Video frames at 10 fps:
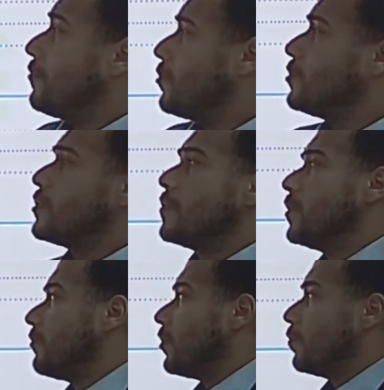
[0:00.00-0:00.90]
if you want to
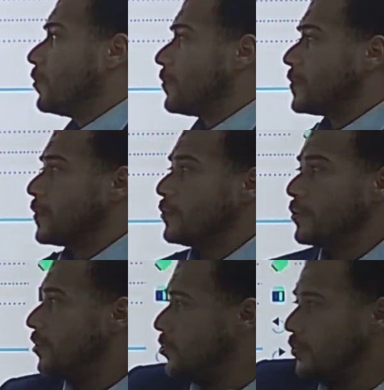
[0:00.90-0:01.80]
simplify more
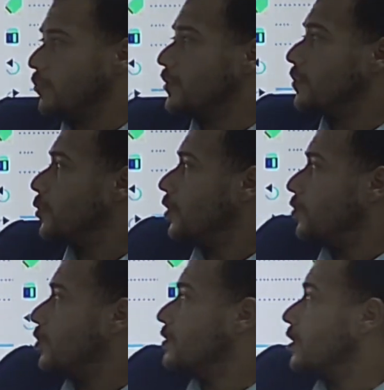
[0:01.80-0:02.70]
further, you will multiply
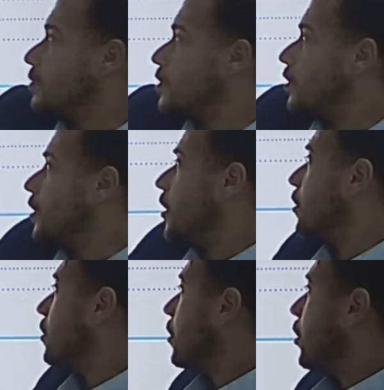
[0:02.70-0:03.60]
1 times sine
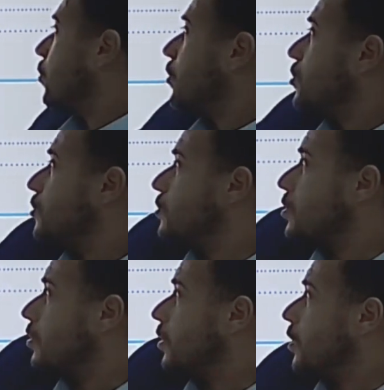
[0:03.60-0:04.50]
x equal to
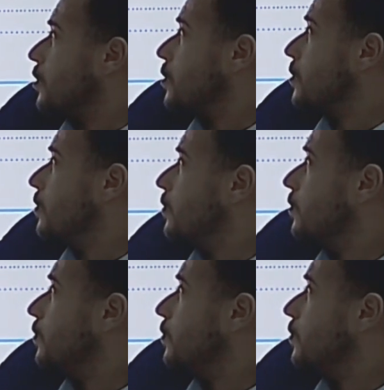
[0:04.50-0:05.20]
sine x.